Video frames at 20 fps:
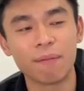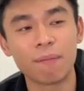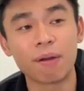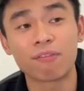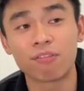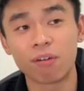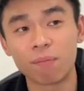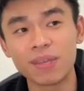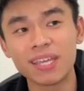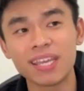But
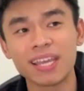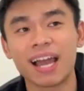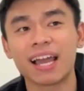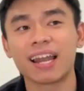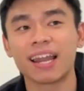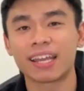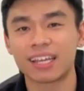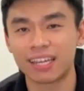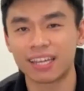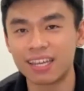for me, I
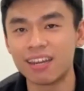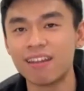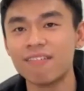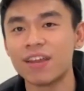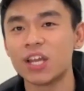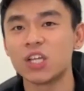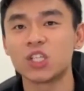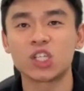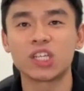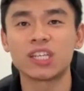like
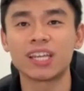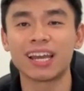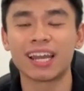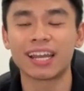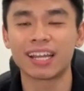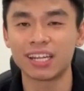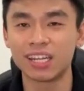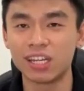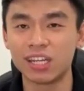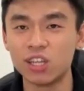innovation. I
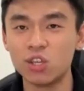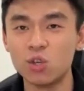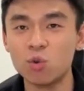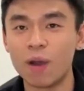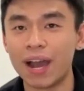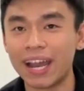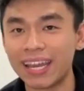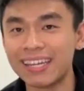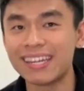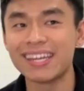like new
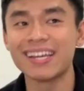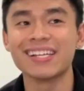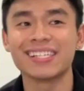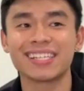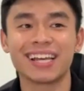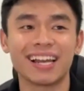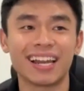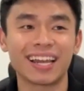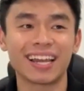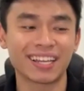
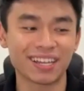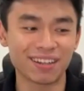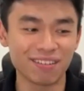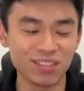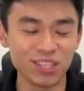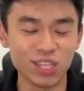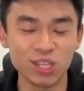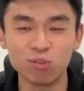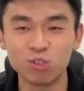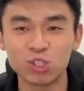ideas. I like
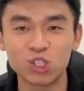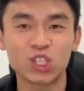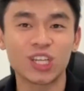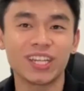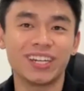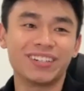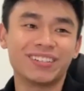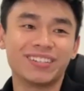new shit,